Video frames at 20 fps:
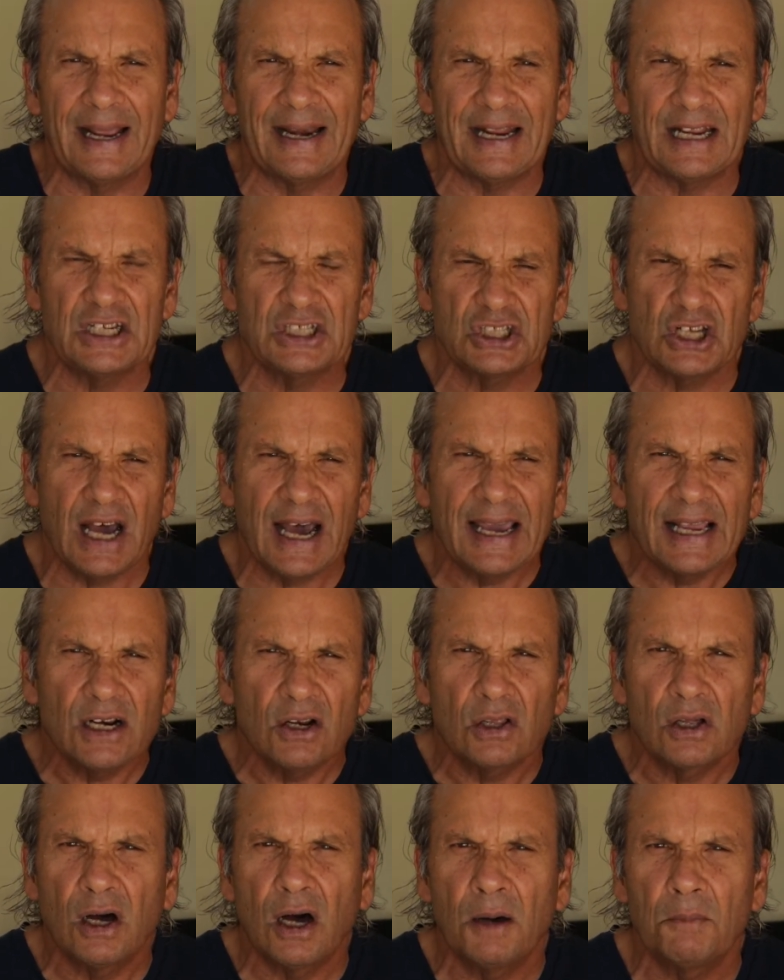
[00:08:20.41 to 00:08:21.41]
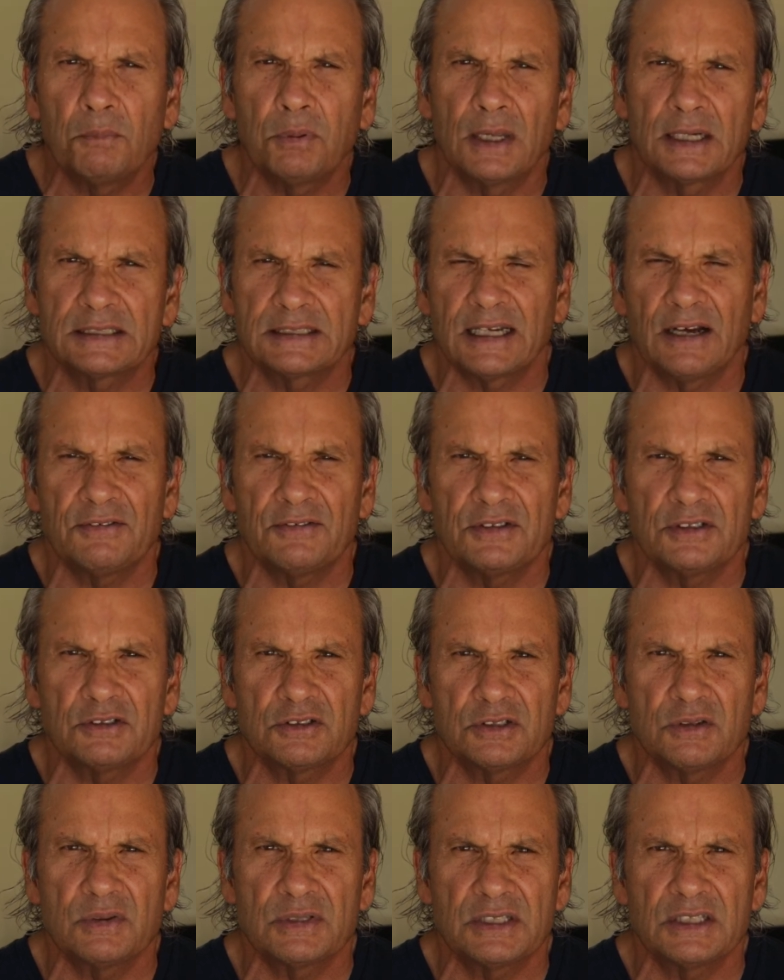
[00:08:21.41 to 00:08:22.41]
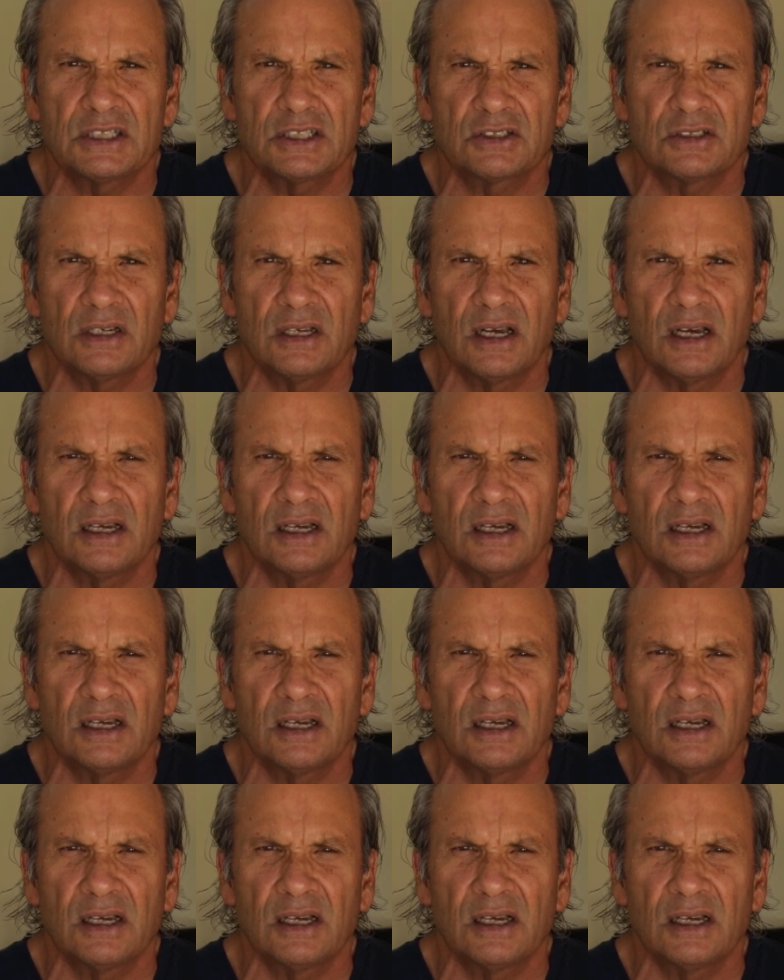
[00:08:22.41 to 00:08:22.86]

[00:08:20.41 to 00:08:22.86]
an anxietal complex I was